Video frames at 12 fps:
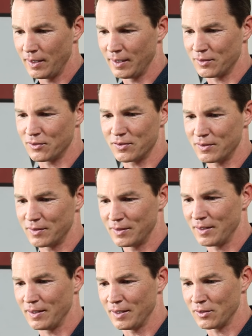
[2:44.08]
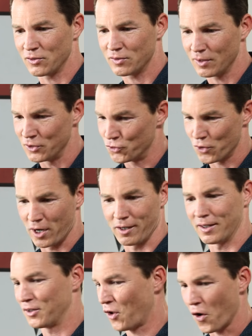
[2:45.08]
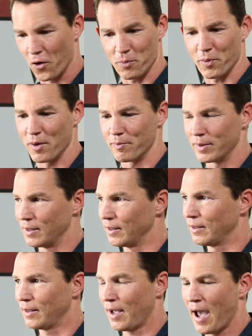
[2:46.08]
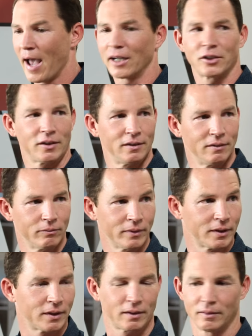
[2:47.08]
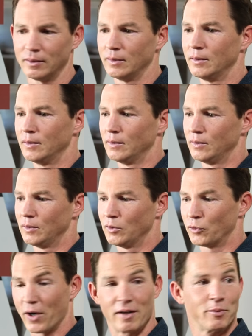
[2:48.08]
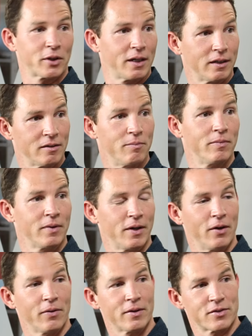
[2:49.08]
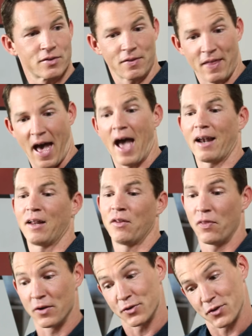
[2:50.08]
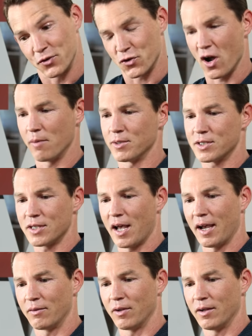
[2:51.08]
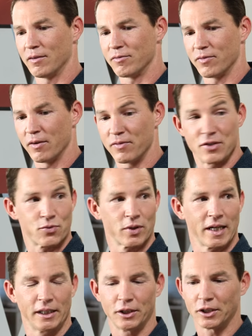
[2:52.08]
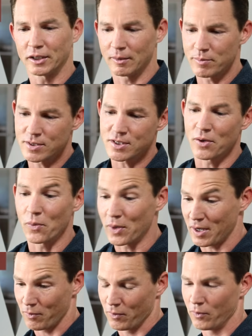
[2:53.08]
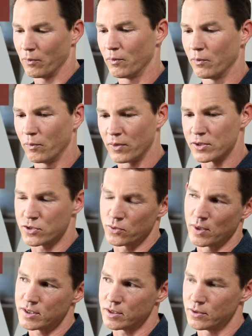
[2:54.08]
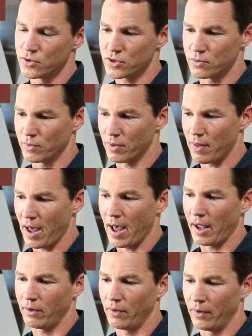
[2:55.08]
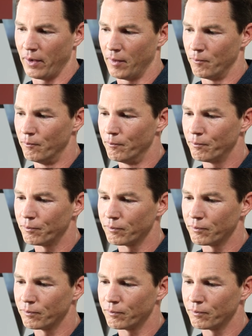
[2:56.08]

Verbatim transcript: it's, it's adrenaline, heart pumping action, which for Animal Kingdom, you know, there's that, and then there's the drama side of, of these relationships. So we, there's a resolution with that, um,